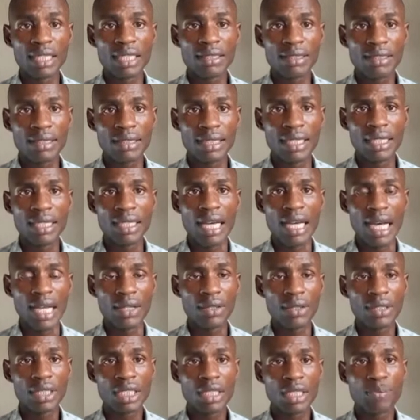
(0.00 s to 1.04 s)
say
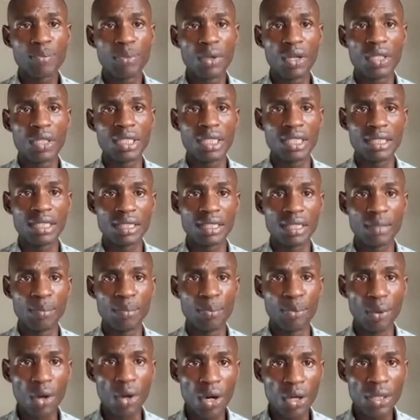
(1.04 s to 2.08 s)
ionic bond is a
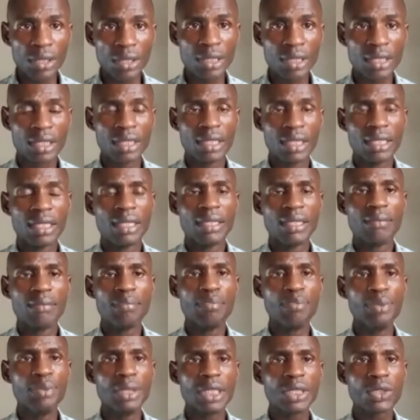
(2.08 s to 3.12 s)
bond
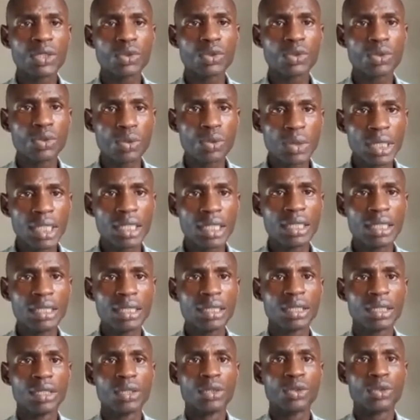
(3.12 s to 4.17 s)
between
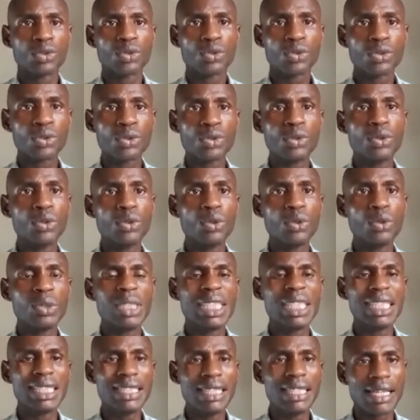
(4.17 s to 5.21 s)
two
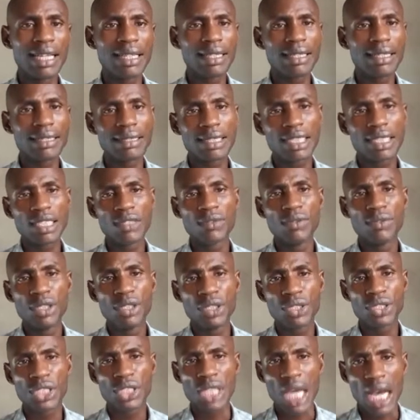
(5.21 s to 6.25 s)
negatively
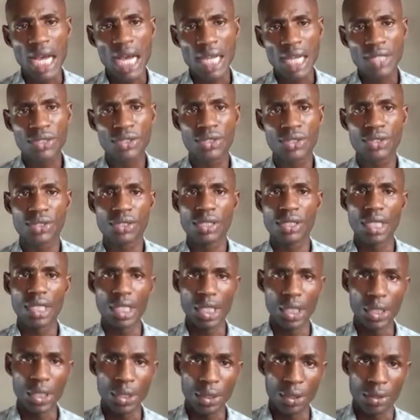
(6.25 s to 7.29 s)
charged
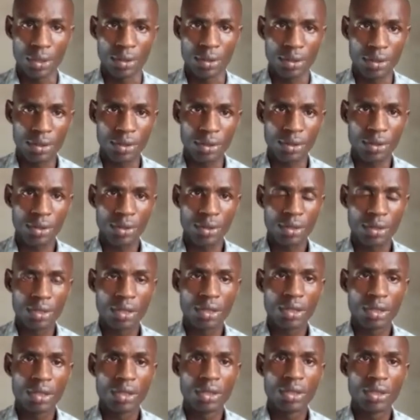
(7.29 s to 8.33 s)
ions.
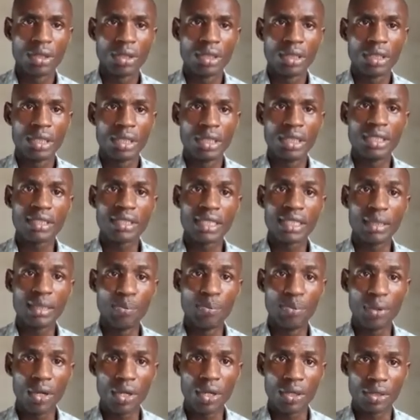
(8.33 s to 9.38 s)
It's a
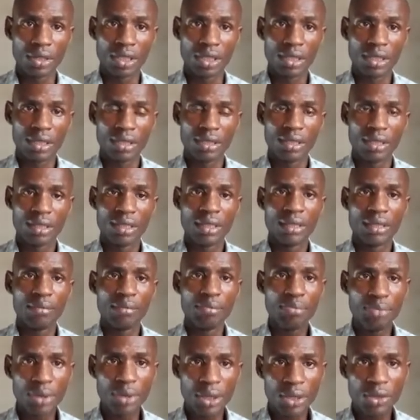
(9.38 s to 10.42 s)
bond
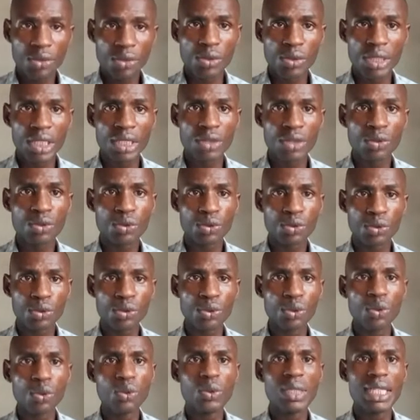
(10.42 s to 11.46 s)
between
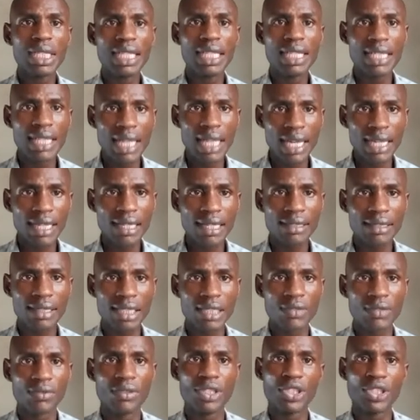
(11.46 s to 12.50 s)
two
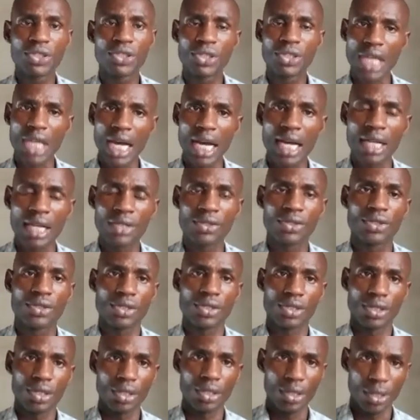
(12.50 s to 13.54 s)
negatively charged
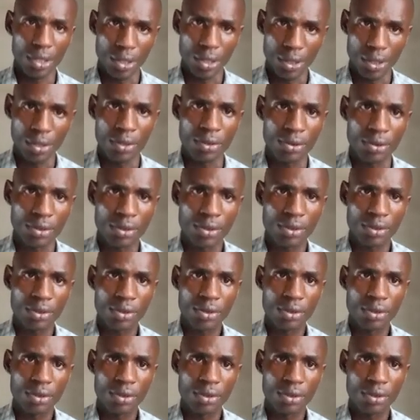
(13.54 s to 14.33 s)
ions.